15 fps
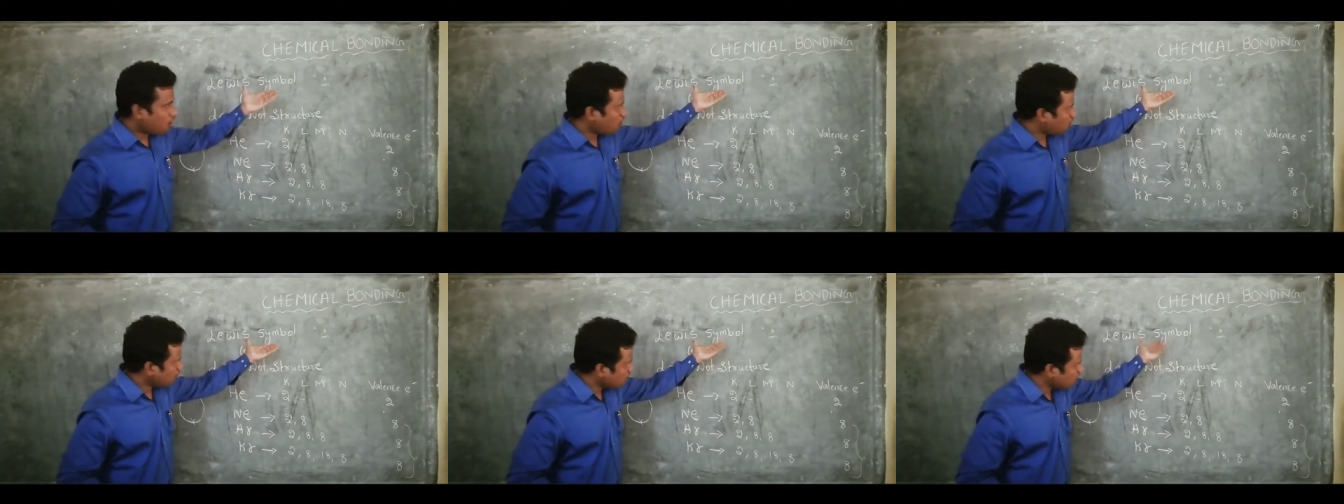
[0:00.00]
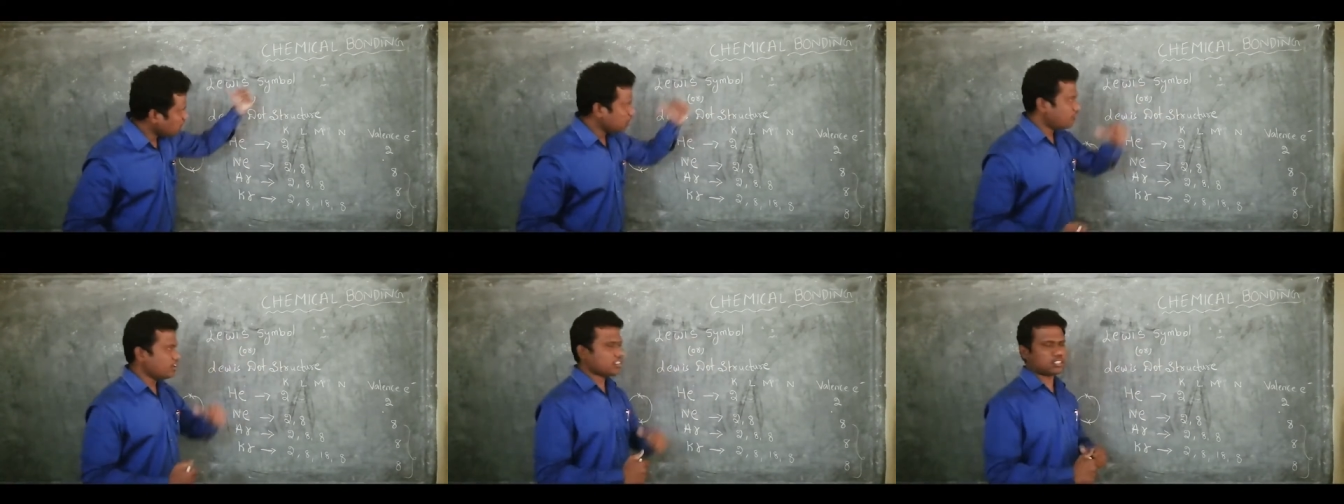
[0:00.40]
or
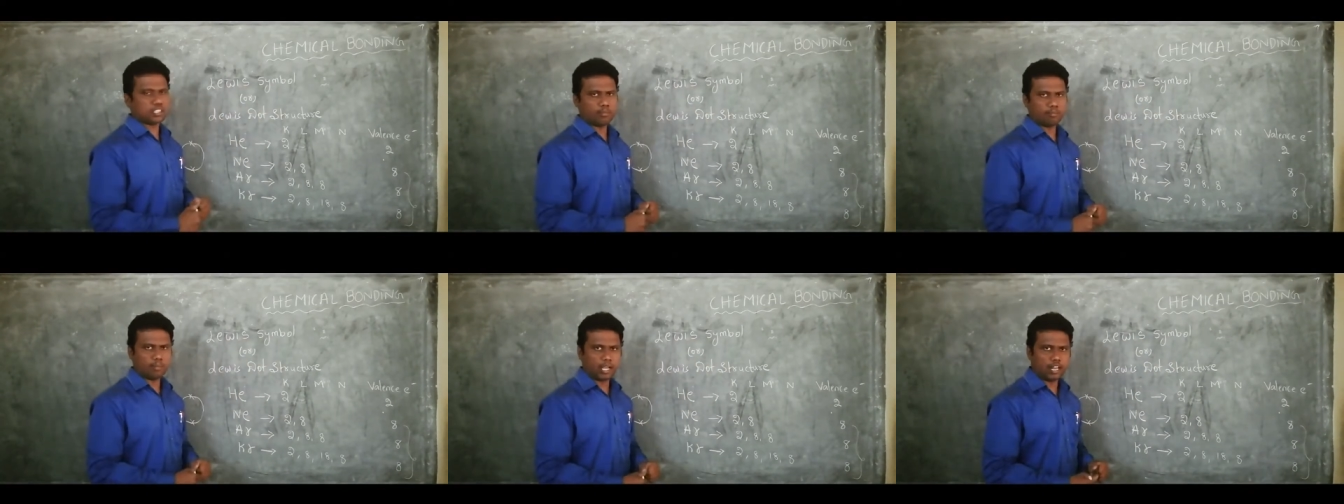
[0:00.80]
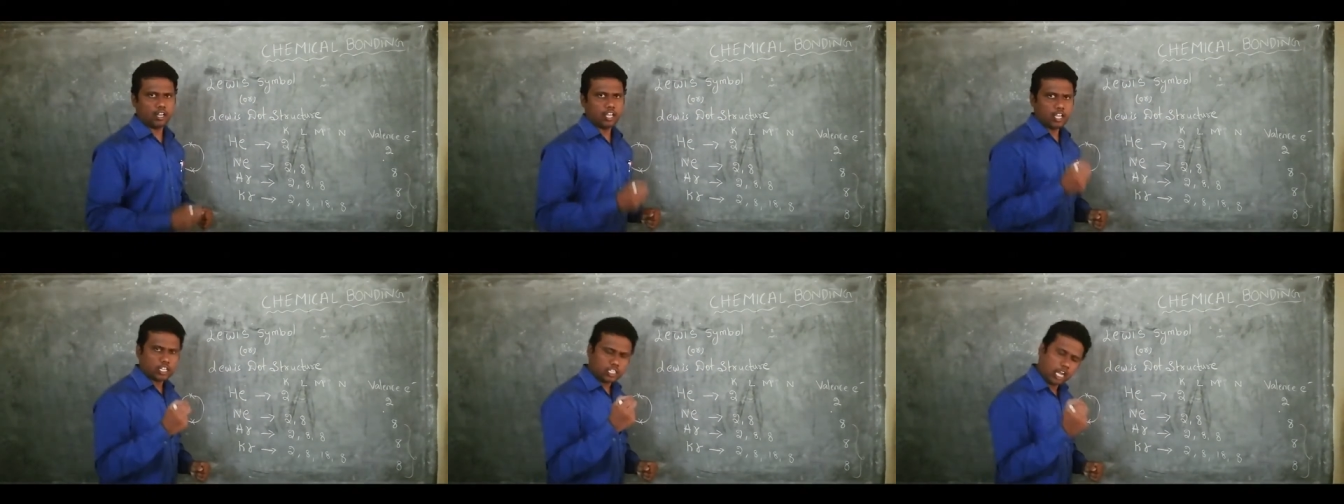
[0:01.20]
Lewis
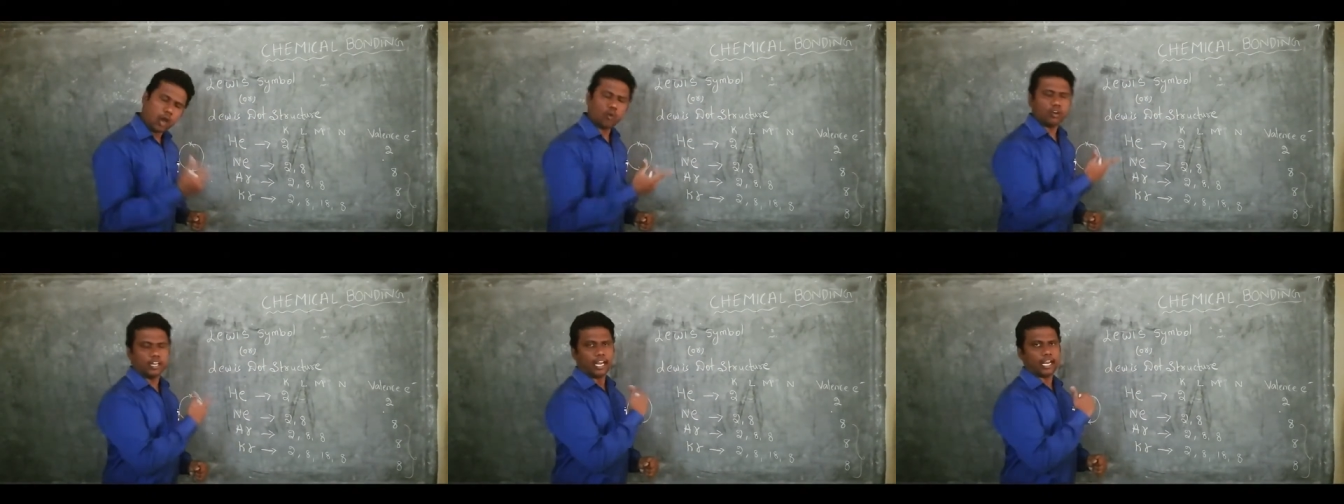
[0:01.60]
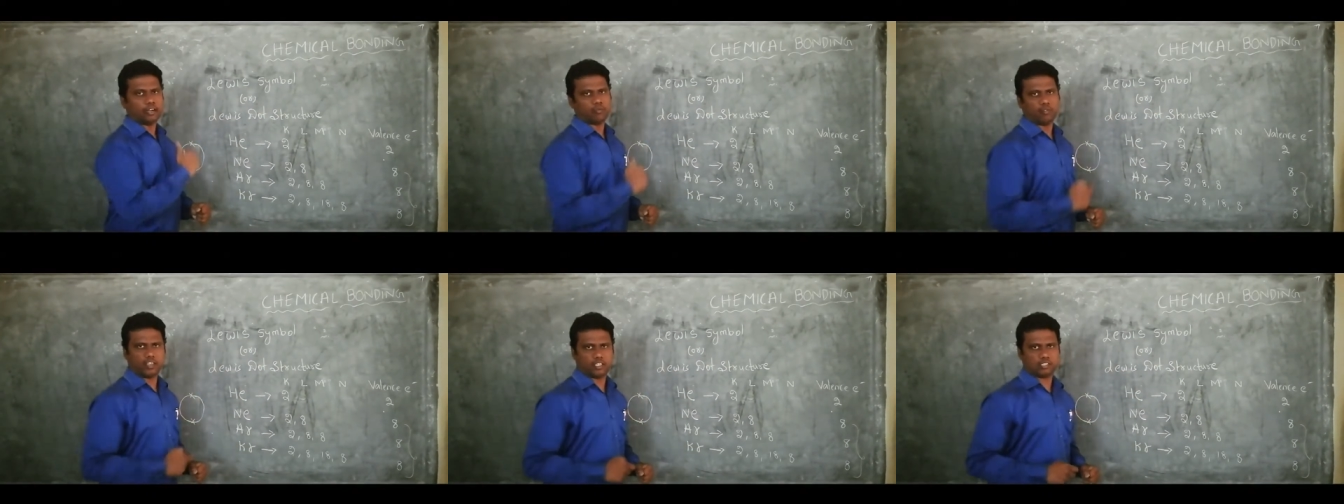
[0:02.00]
symbol? Now
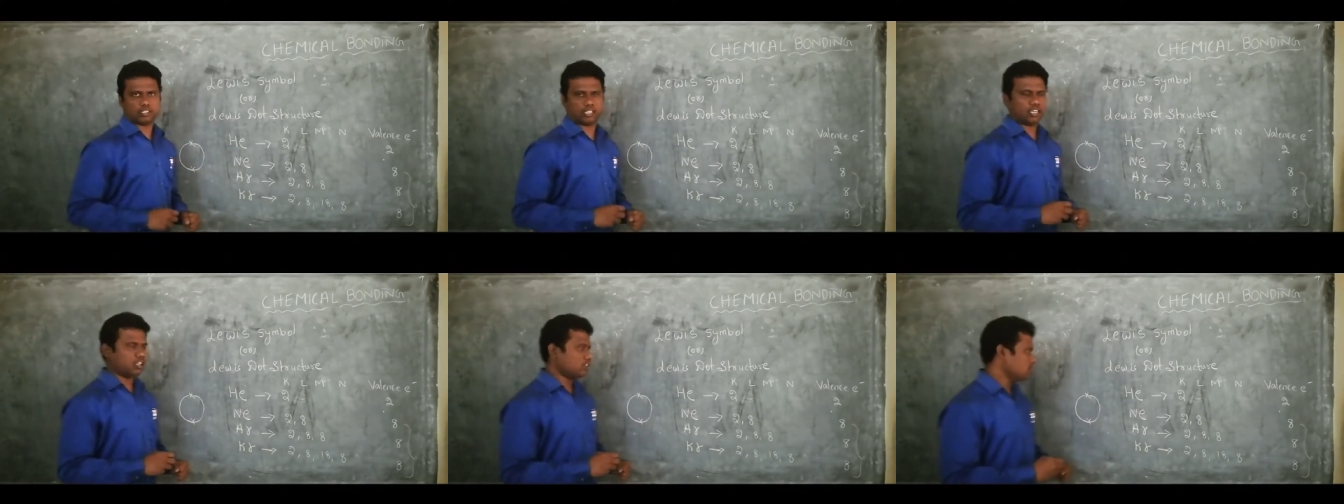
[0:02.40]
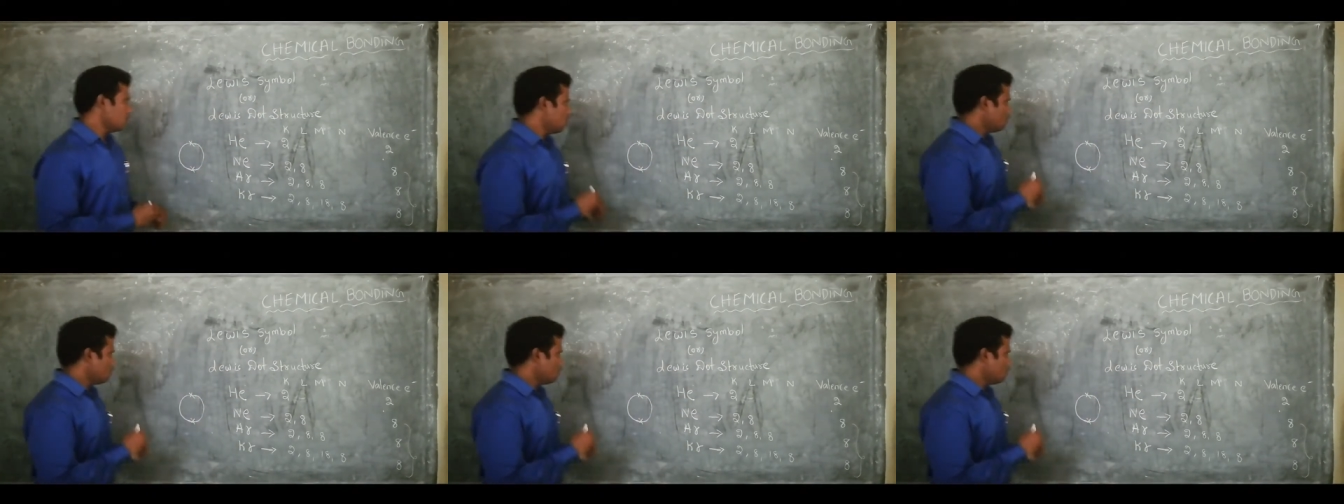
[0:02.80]
let me see.